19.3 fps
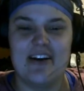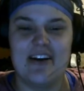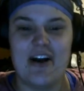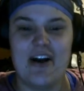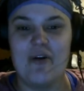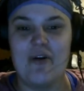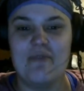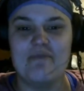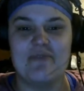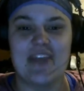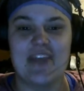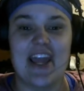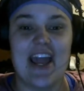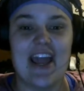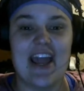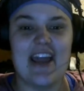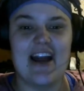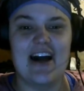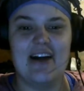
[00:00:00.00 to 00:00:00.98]

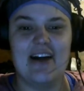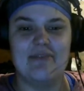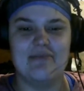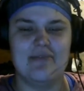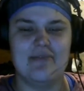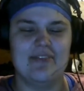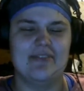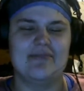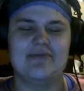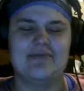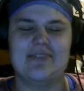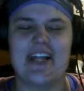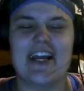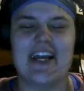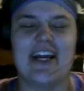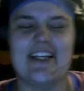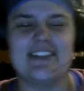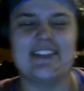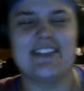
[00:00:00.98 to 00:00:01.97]
Okay,
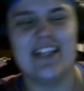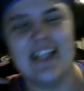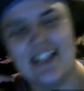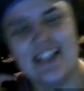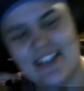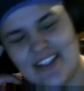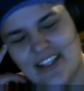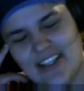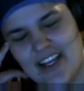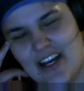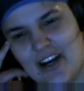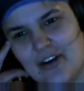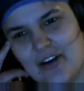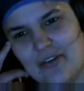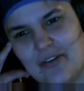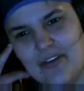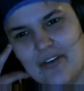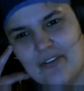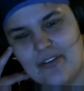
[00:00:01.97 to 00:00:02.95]
like I said,
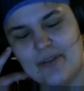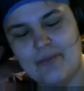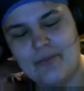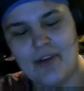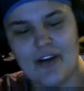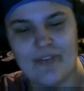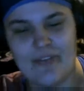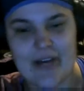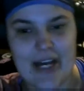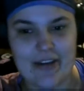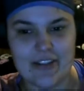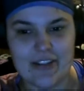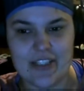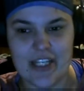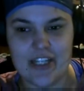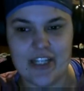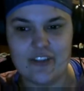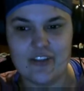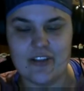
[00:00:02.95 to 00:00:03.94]
with most
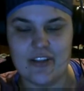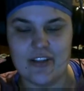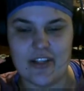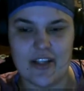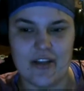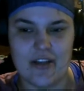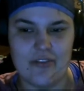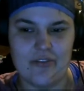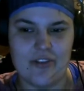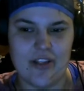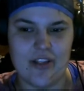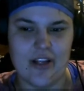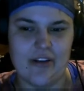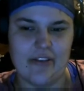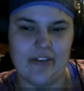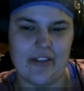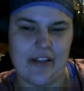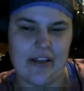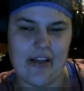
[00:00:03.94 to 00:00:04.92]
adaptations, if
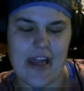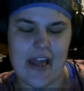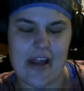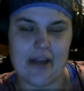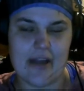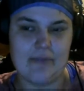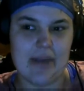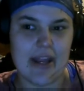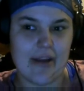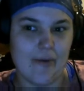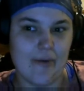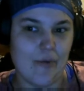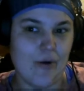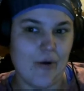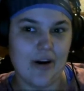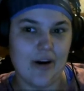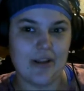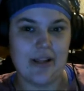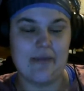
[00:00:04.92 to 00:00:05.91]
it can make it
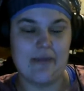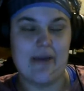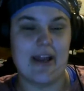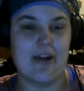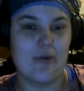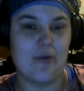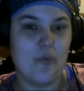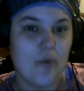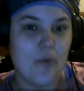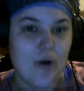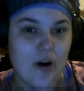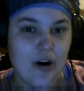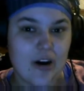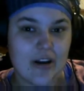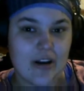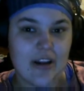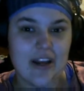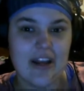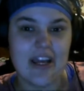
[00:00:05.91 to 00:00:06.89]
work, then make it
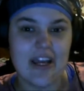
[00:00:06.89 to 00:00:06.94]
work.